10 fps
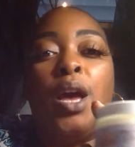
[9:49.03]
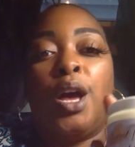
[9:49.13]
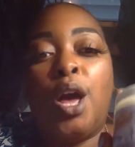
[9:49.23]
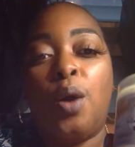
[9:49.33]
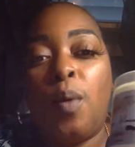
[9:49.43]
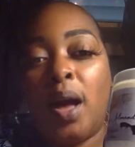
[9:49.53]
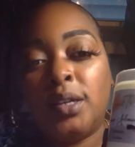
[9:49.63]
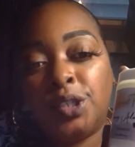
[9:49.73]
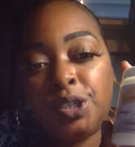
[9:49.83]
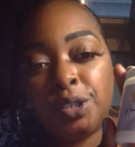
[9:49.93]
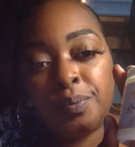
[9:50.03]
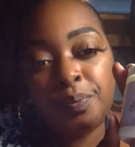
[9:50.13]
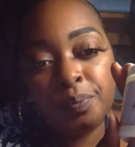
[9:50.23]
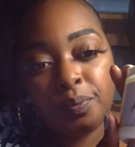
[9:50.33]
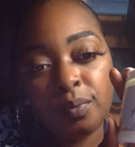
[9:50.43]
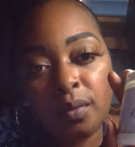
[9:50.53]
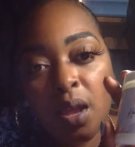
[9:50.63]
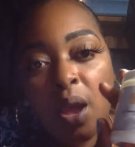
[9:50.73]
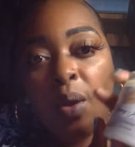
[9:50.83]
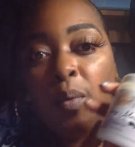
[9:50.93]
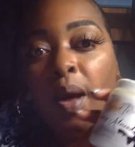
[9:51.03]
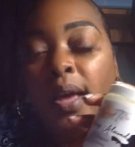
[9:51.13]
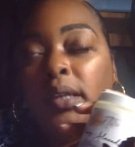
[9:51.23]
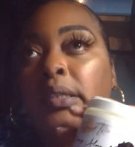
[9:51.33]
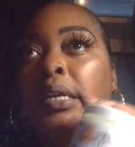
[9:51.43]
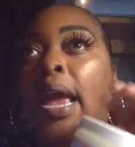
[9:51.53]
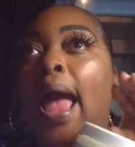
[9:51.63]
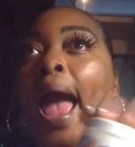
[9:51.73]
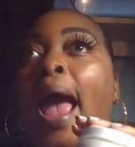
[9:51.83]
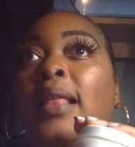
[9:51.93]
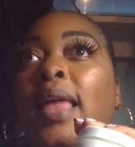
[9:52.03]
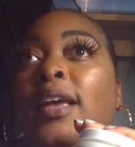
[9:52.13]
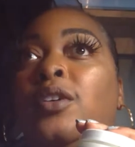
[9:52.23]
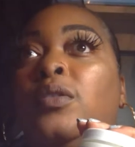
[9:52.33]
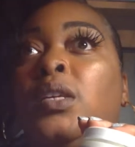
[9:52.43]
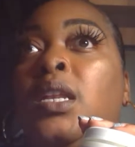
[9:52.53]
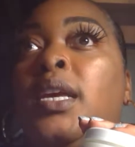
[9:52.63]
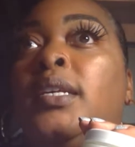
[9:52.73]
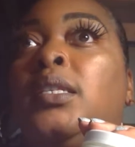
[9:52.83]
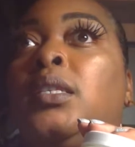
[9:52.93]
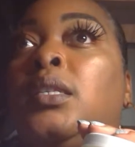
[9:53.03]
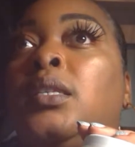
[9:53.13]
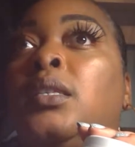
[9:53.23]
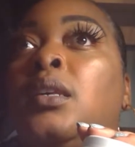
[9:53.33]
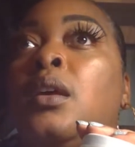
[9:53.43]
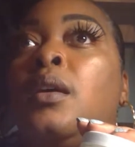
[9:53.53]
a co-wash, which I like using this